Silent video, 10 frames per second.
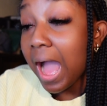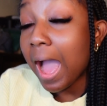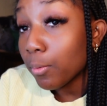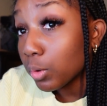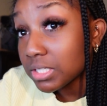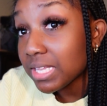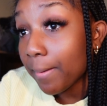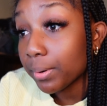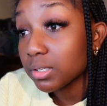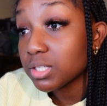I was
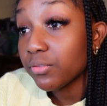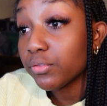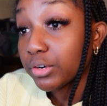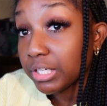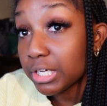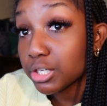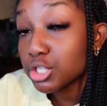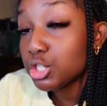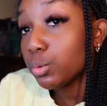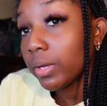that person for
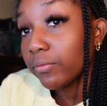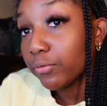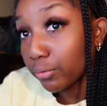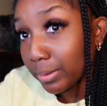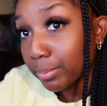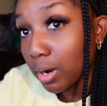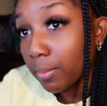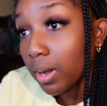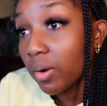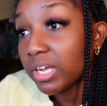years doing free
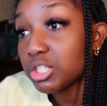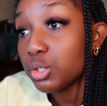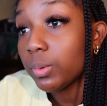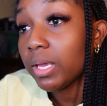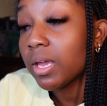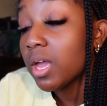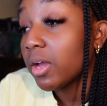promo and doing